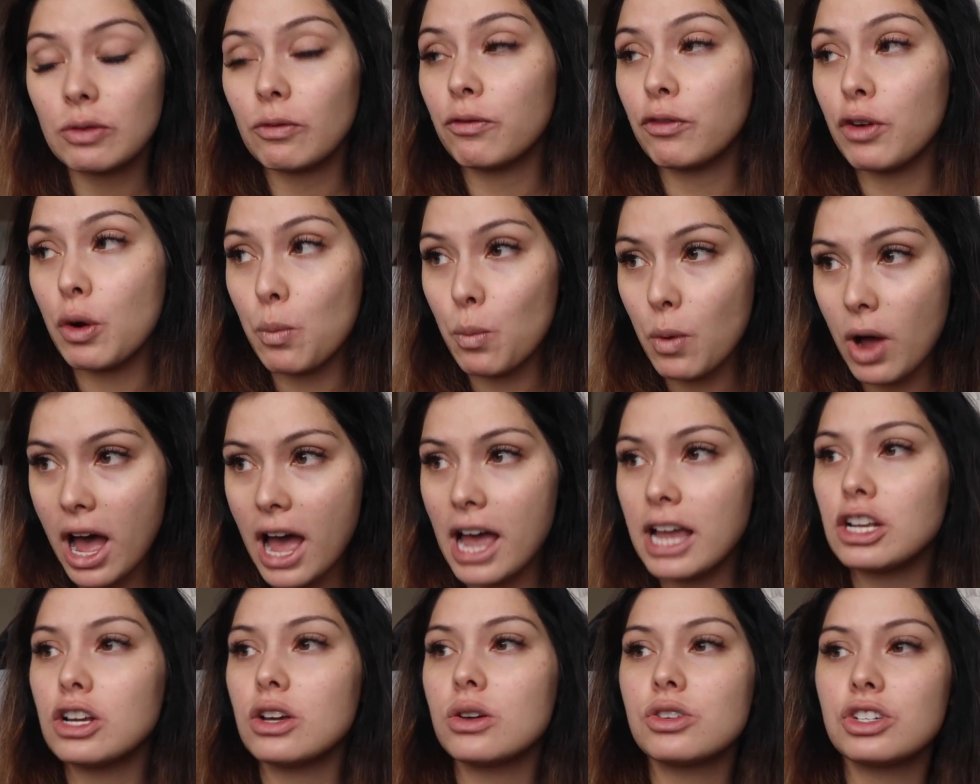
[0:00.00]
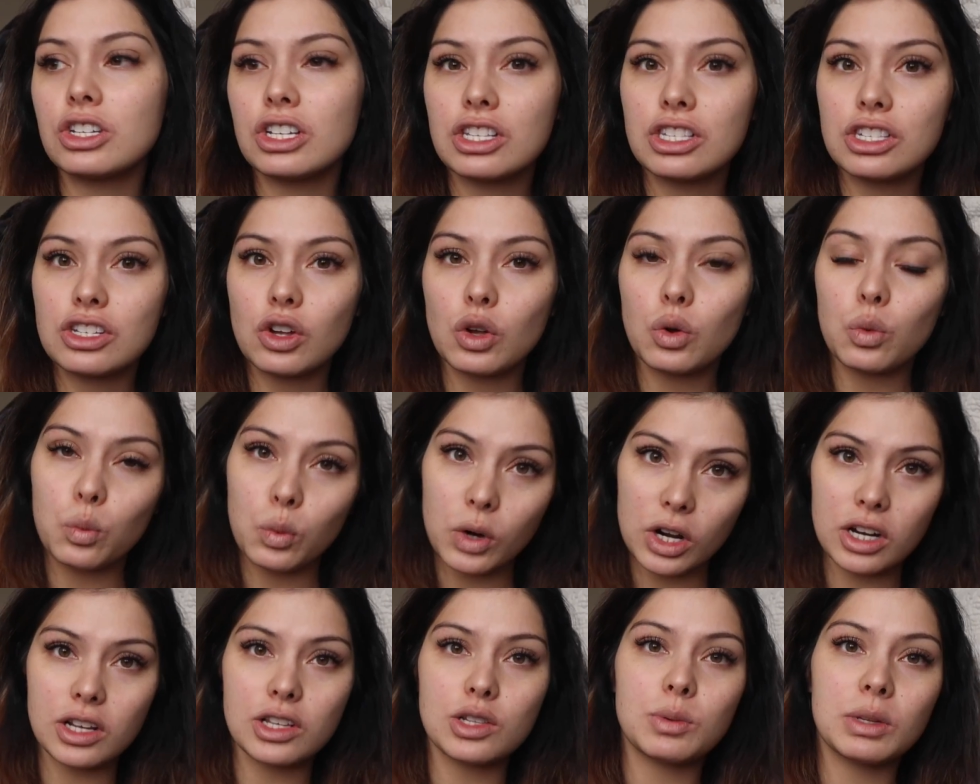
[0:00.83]
From what I know, she still
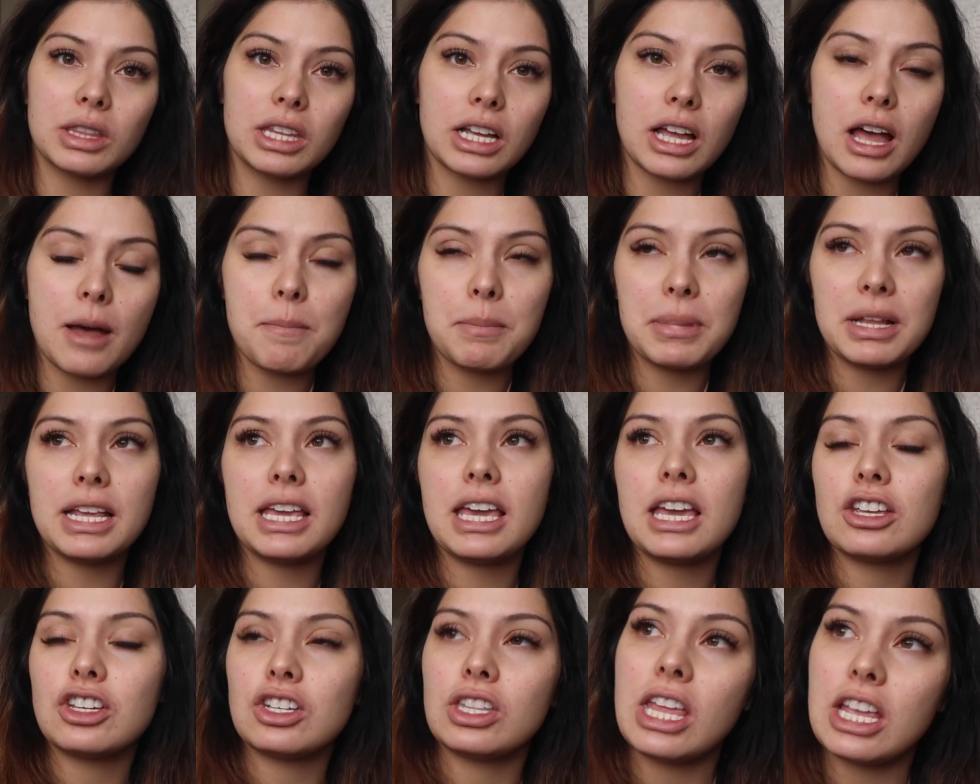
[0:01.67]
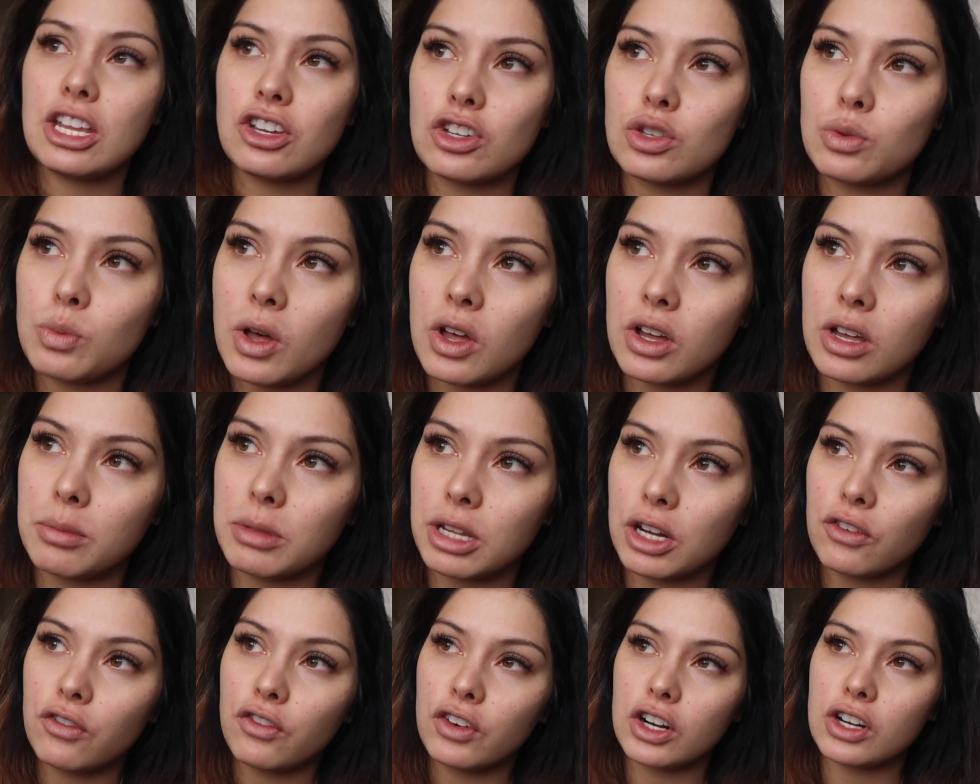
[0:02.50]
works with the company, and they just welcomed
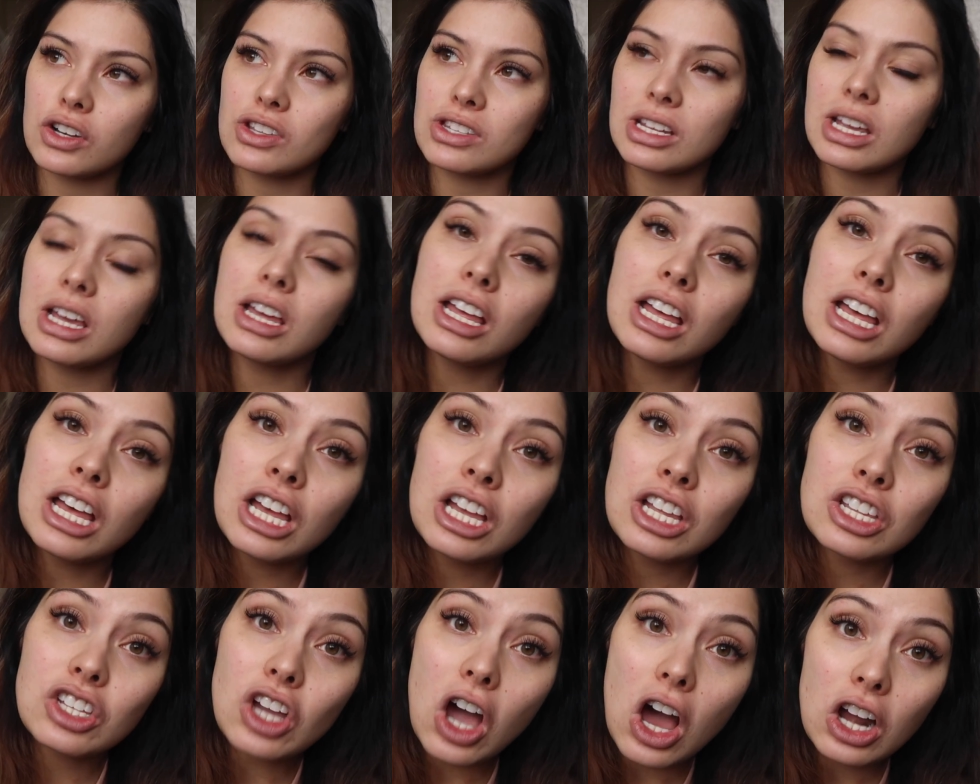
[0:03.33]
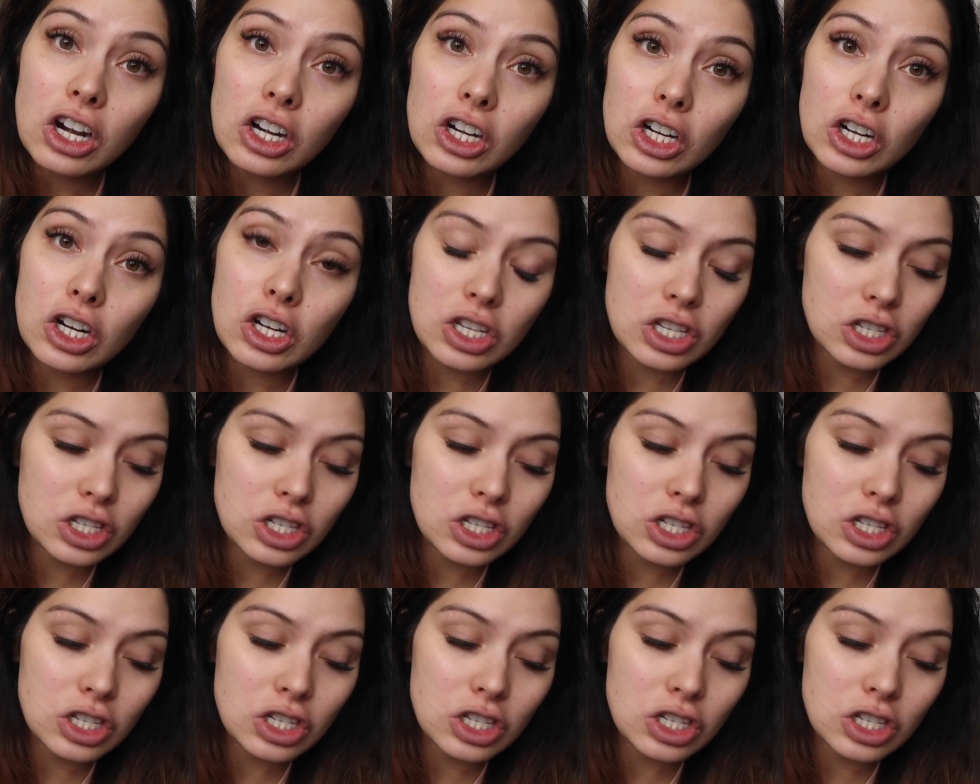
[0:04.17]
their first daughter.